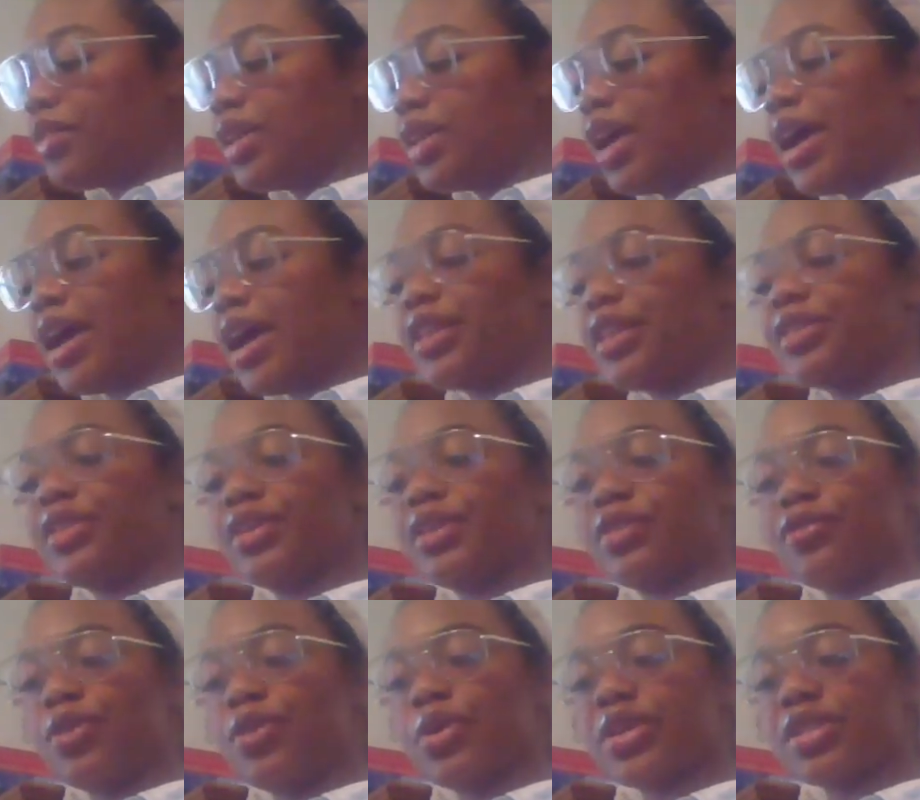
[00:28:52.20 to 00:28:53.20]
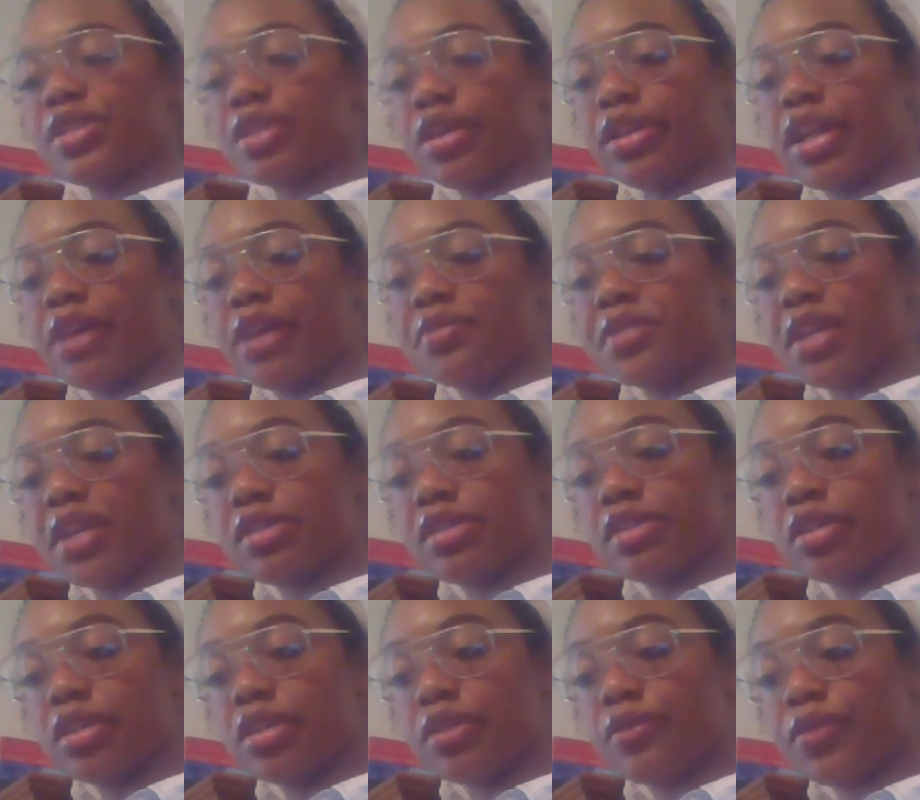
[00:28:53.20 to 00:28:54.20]
and the focus on love
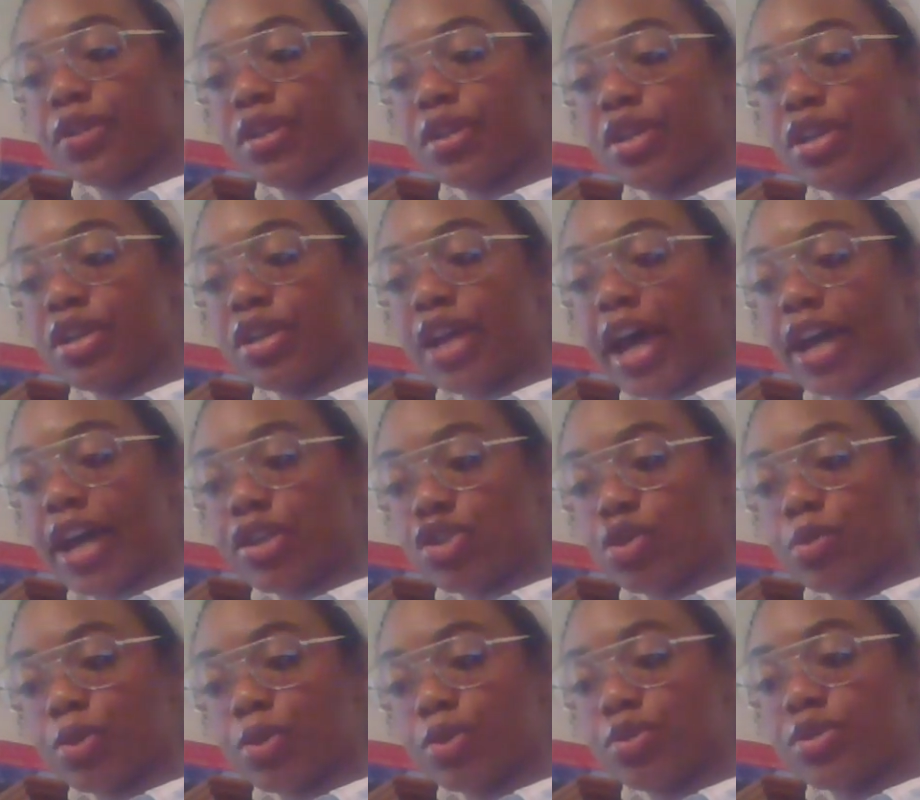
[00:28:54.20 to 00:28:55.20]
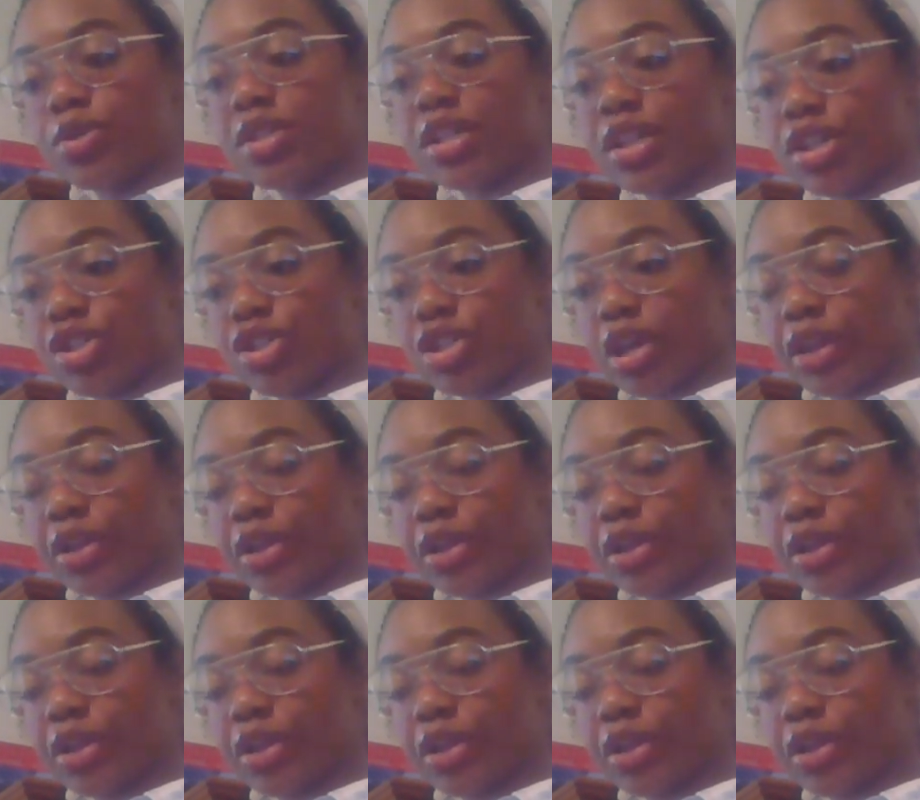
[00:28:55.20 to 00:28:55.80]
says look for the good attributes in each